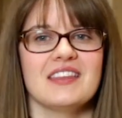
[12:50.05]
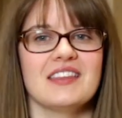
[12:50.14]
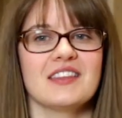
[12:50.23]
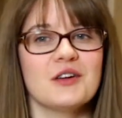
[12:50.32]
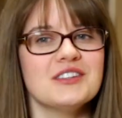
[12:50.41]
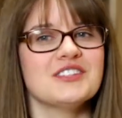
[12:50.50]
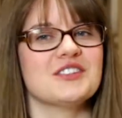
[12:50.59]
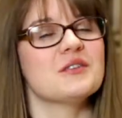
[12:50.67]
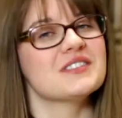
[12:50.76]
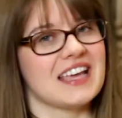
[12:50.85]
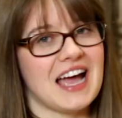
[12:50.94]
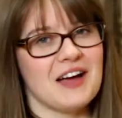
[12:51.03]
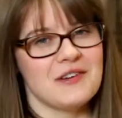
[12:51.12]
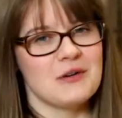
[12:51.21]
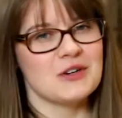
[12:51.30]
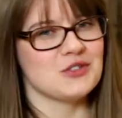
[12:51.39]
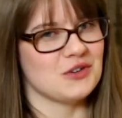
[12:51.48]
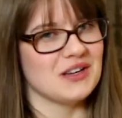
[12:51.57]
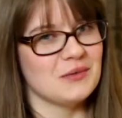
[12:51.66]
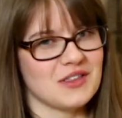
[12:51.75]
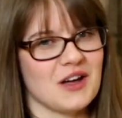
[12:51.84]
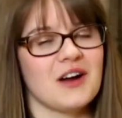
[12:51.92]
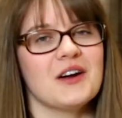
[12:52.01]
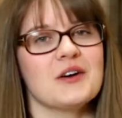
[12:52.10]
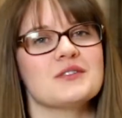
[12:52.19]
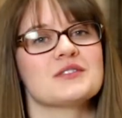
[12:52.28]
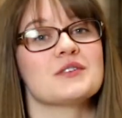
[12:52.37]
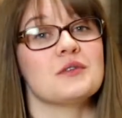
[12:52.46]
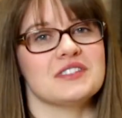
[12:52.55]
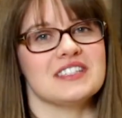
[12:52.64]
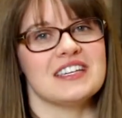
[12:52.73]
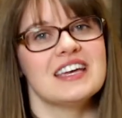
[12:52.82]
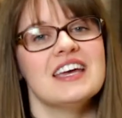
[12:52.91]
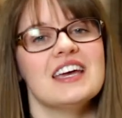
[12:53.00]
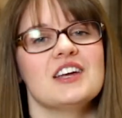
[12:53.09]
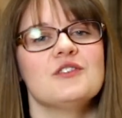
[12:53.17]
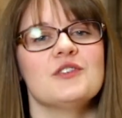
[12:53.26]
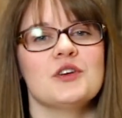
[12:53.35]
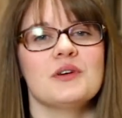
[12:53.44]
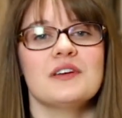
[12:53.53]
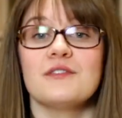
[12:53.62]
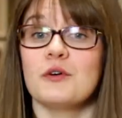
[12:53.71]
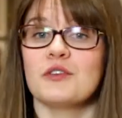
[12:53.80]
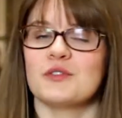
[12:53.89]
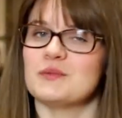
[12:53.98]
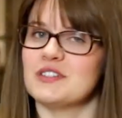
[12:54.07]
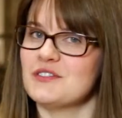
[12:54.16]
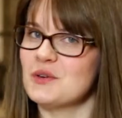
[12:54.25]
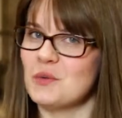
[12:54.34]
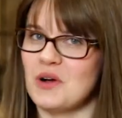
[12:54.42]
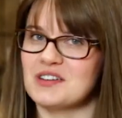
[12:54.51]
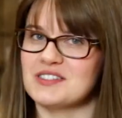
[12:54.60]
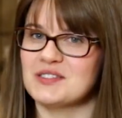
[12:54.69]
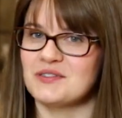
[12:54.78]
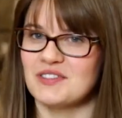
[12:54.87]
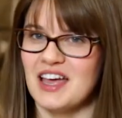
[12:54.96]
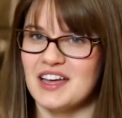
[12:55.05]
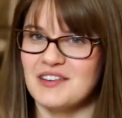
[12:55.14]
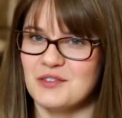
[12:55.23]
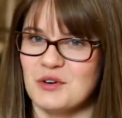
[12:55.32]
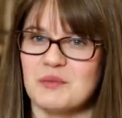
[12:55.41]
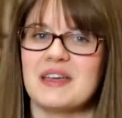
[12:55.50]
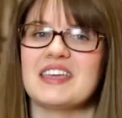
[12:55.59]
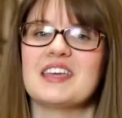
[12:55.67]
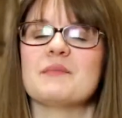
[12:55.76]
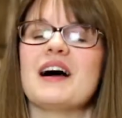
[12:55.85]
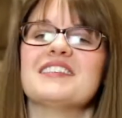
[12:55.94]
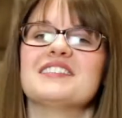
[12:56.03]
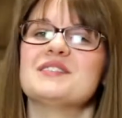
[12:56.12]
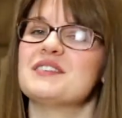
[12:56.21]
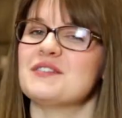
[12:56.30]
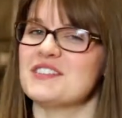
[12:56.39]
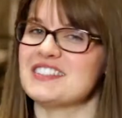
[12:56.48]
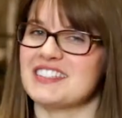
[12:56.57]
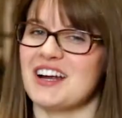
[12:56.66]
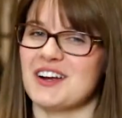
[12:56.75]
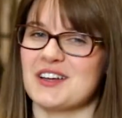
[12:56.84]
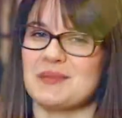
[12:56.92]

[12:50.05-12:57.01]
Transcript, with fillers: The Goldie Show is a half hour treat with our host, Goldie, interviewing folks from different walks of life who are making a positive difference in our